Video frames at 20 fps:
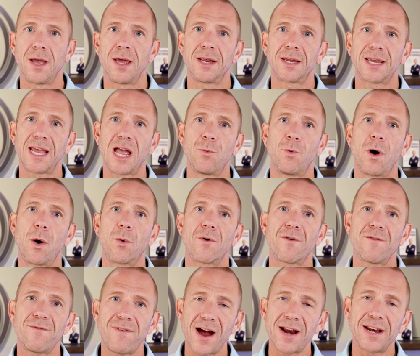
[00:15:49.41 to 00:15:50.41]
And again, what
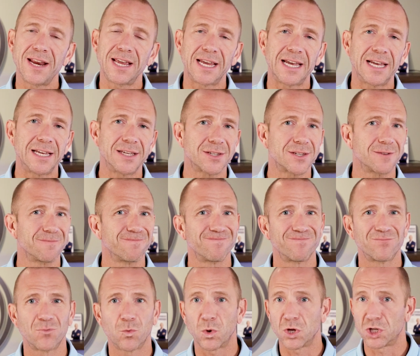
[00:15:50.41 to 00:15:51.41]
we're finding is
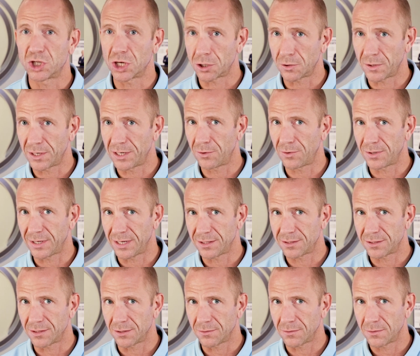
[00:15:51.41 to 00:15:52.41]
we generally don't
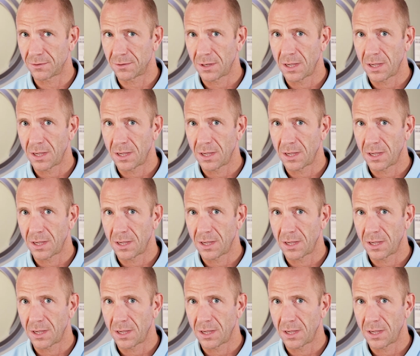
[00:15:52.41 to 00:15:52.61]
need to.